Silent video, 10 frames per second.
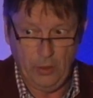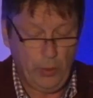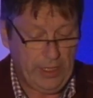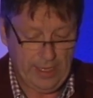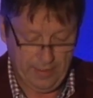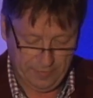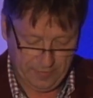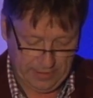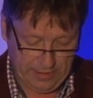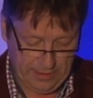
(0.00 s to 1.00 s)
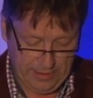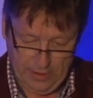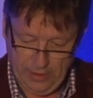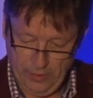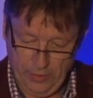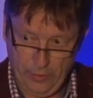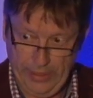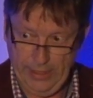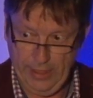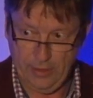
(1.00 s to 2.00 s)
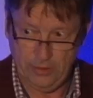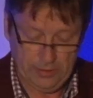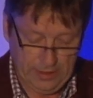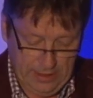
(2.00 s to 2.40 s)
We have the radio